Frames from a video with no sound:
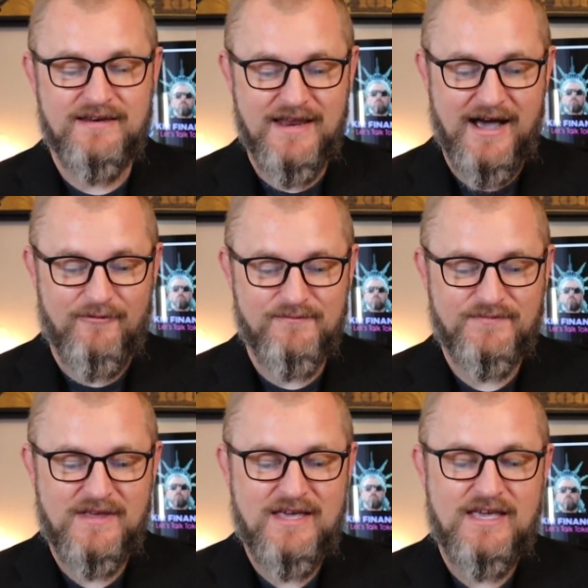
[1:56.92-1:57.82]
Now,
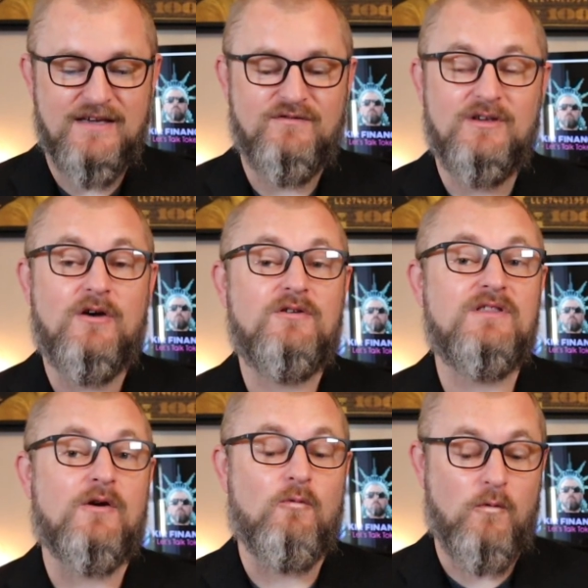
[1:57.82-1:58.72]
if you go to
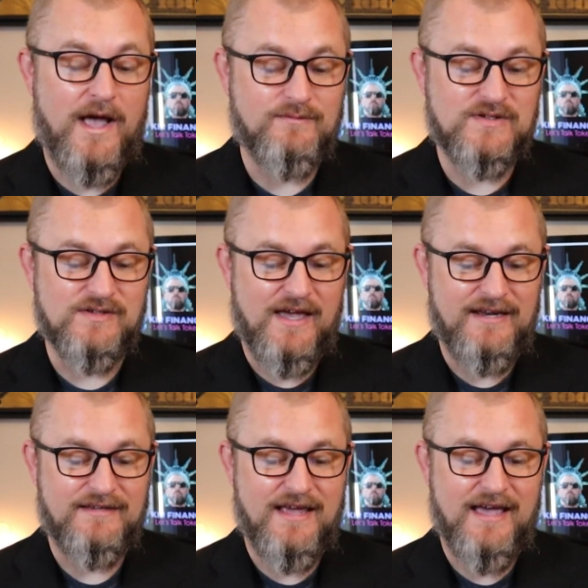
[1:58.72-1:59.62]
their
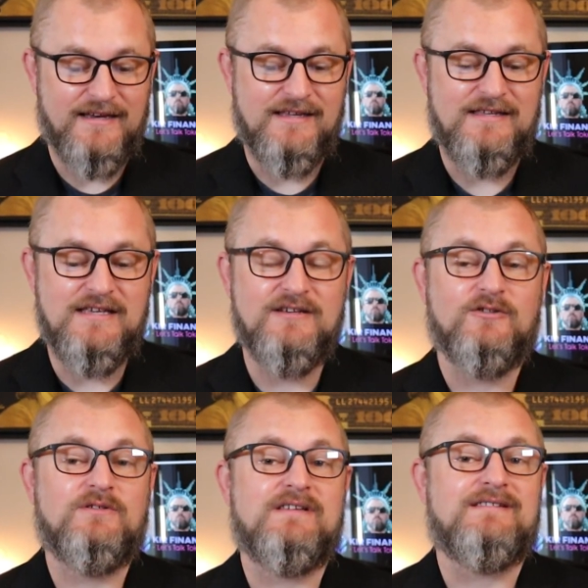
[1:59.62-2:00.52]
website at
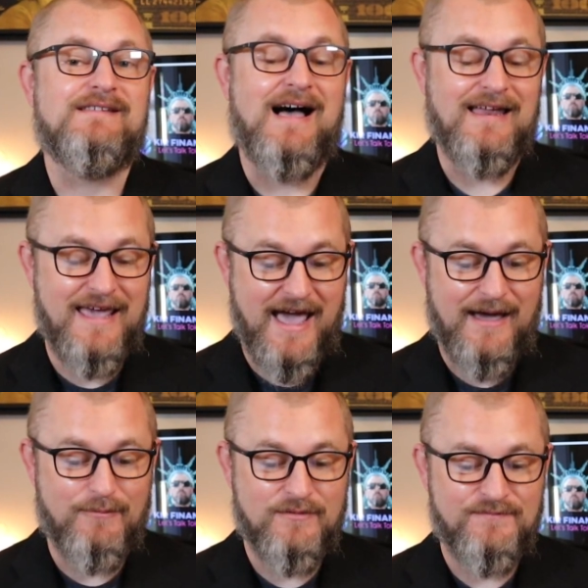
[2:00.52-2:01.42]

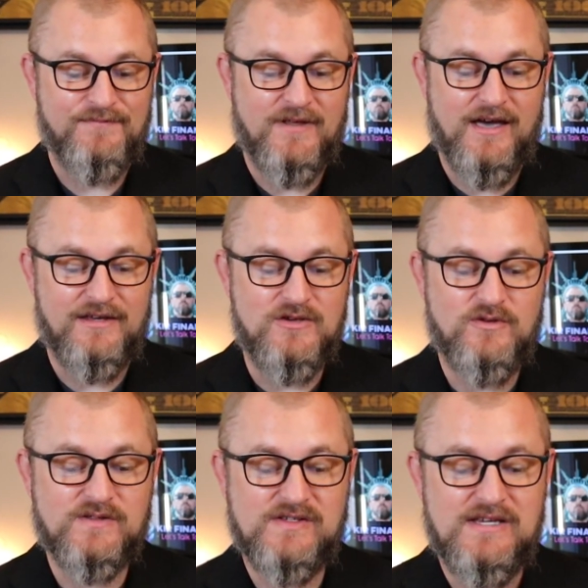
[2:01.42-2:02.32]
YLD.app, you
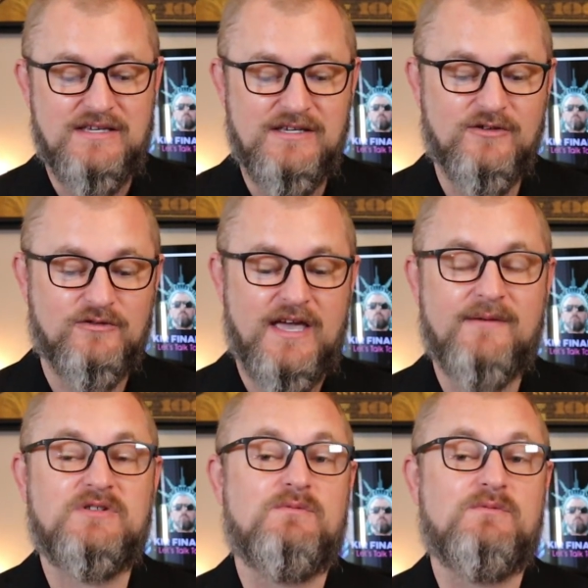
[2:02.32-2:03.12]
can see YLD app